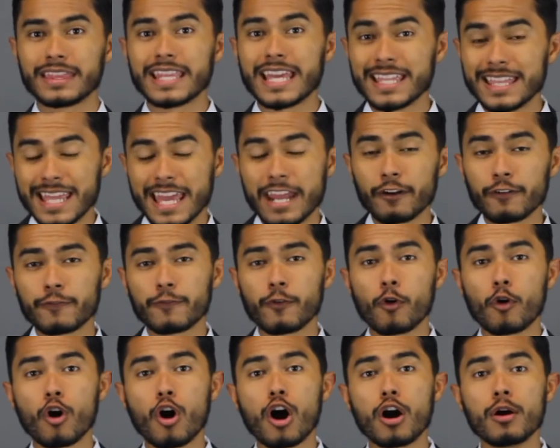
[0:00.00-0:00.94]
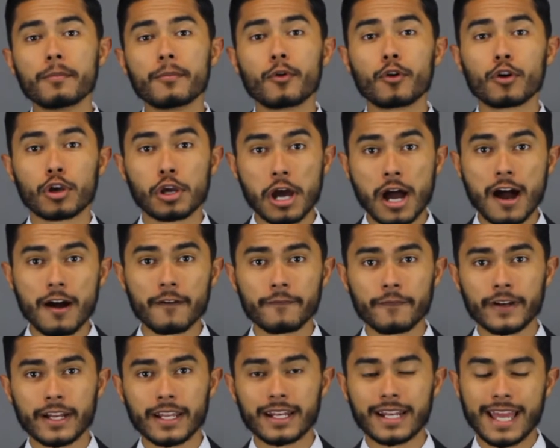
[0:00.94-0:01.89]
they therefore are more
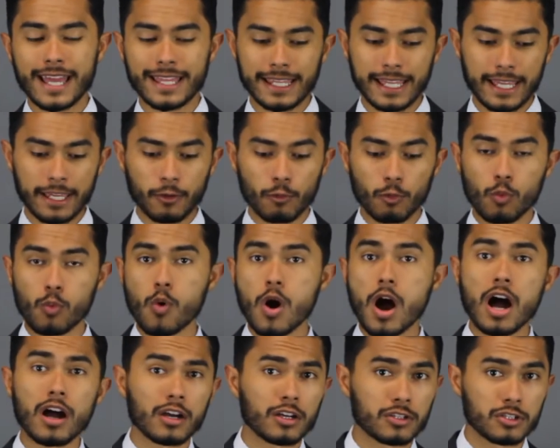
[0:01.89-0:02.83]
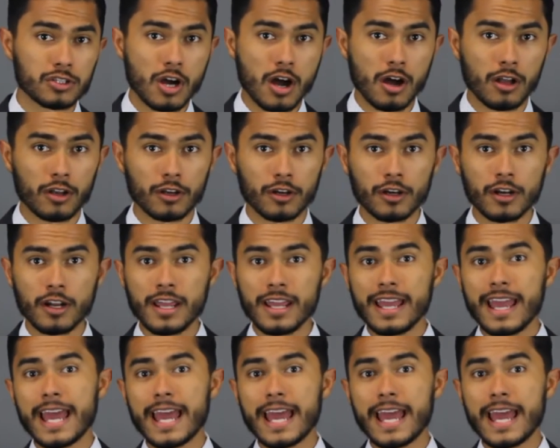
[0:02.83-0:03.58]
confident and they walk taller